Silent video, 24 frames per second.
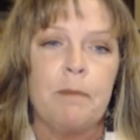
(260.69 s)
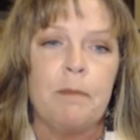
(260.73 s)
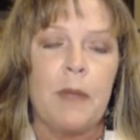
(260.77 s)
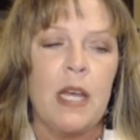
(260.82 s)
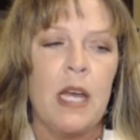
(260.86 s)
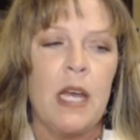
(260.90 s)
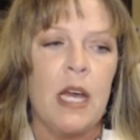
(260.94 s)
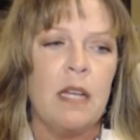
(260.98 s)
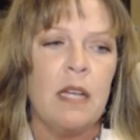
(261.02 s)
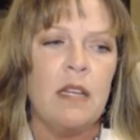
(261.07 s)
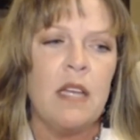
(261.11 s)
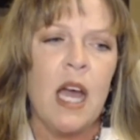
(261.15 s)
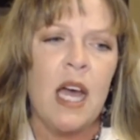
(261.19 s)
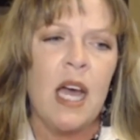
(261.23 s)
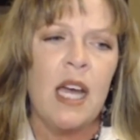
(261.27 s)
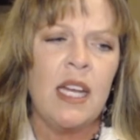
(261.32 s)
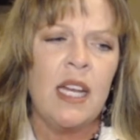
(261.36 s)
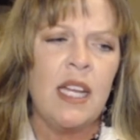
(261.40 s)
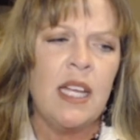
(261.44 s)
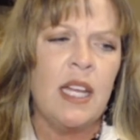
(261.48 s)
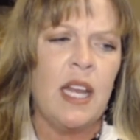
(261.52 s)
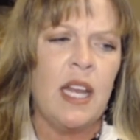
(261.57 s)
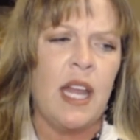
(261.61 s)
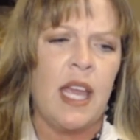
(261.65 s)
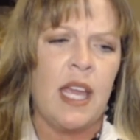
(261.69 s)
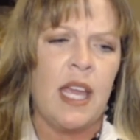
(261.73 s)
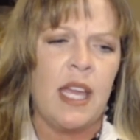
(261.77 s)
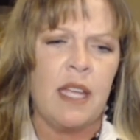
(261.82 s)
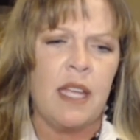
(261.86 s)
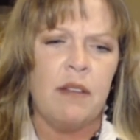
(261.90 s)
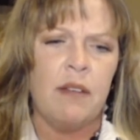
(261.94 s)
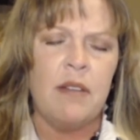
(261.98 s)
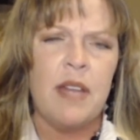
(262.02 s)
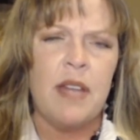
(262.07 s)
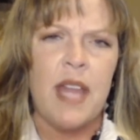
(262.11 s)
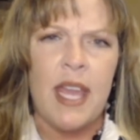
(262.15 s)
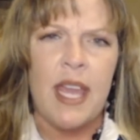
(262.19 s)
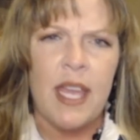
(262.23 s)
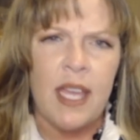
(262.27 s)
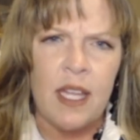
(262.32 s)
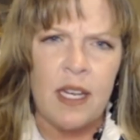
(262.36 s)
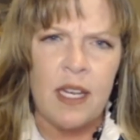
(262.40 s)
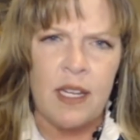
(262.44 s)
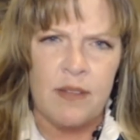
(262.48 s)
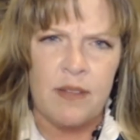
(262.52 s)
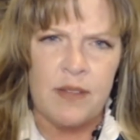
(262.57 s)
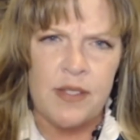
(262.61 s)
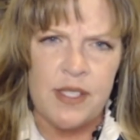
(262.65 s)
Not in a
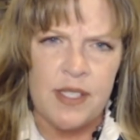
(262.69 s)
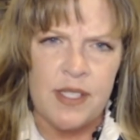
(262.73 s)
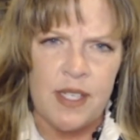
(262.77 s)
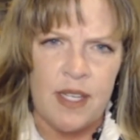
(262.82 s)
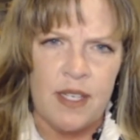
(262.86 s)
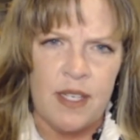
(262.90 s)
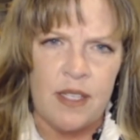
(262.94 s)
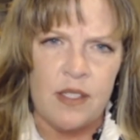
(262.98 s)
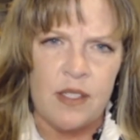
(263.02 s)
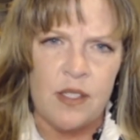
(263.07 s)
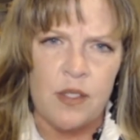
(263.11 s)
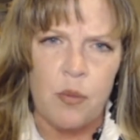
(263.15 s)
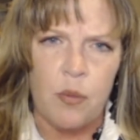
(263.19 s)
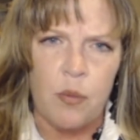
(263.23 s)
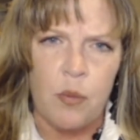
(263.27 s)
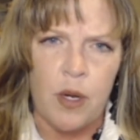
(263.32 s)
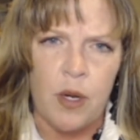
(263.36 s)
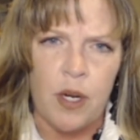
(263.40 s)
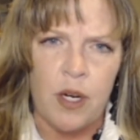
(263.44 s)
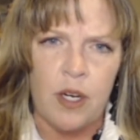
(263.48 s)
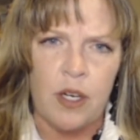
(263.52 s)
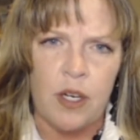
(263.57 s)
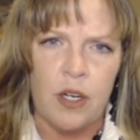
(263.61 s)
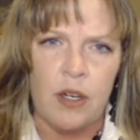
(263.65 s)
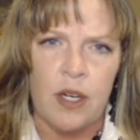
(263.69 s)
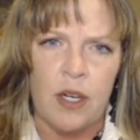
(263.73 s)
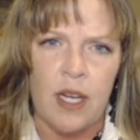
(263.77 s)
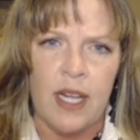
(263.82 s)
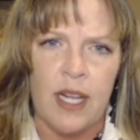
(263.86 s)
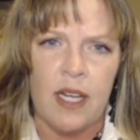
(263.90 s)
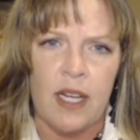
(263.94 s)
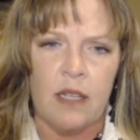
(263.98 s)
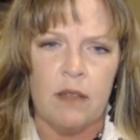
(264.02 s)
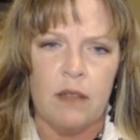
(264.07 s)
negative sense where you're like,